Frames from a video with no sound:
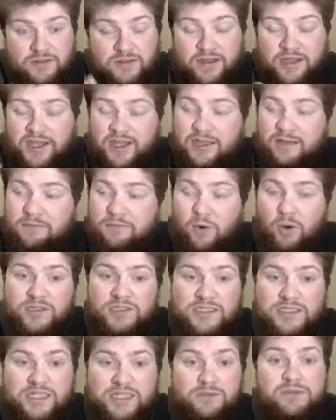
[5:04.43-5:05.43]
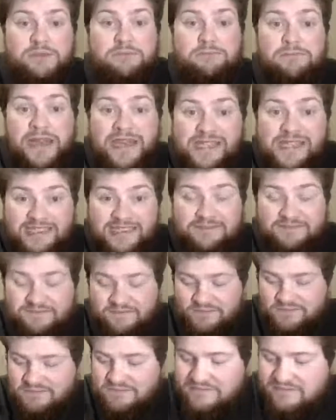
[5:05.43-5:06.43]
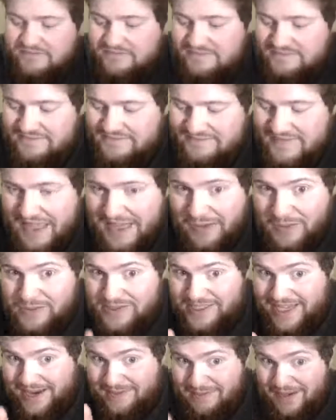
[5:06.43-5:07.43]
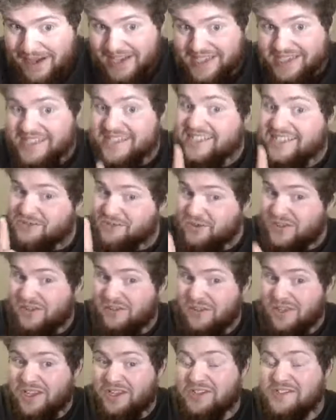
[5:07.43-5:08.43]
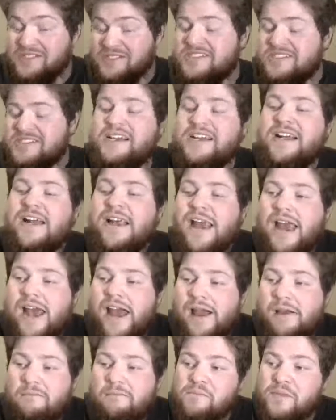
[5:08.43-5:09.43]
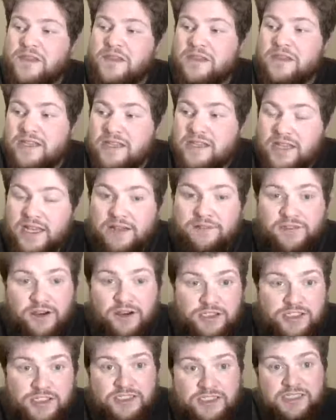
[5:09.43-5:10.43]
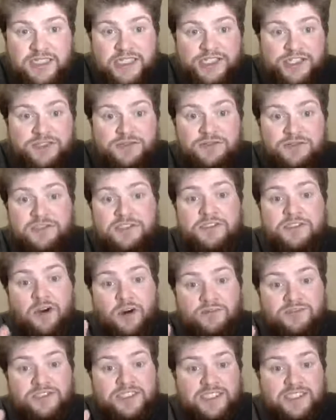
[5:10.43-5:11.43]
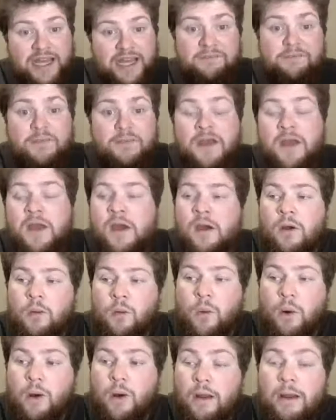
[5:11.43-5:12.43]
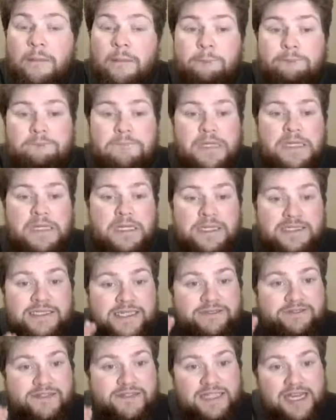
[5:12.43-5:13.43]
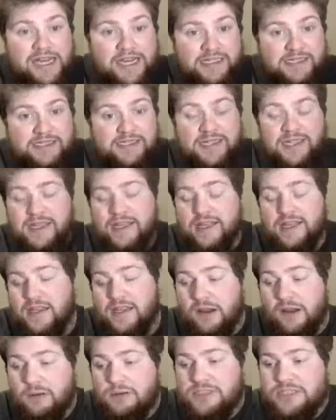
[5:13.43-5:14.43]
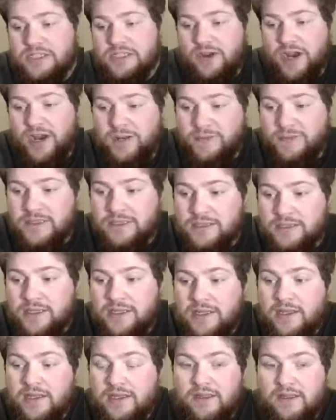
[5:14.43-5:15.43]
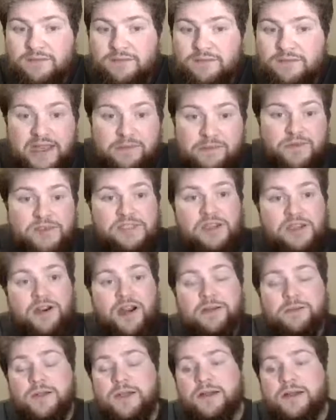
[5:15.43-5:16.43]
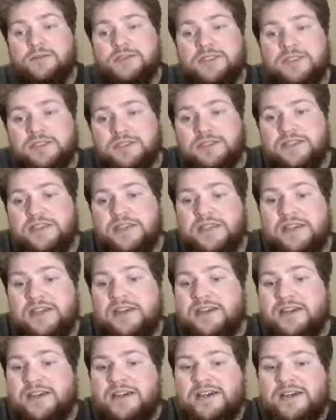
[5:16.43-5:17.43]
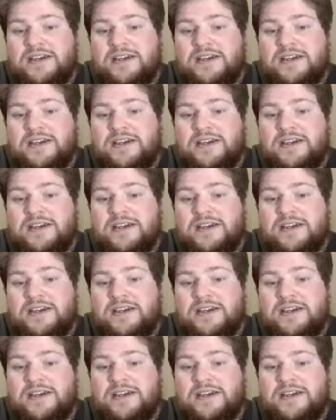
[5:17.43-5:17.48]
that Morrison did was amazing. I'll stand by it. It's really, really good. The Convergence issues of Shazam were bloody fantastic. The art was incredible. The vibe was incredible. It was the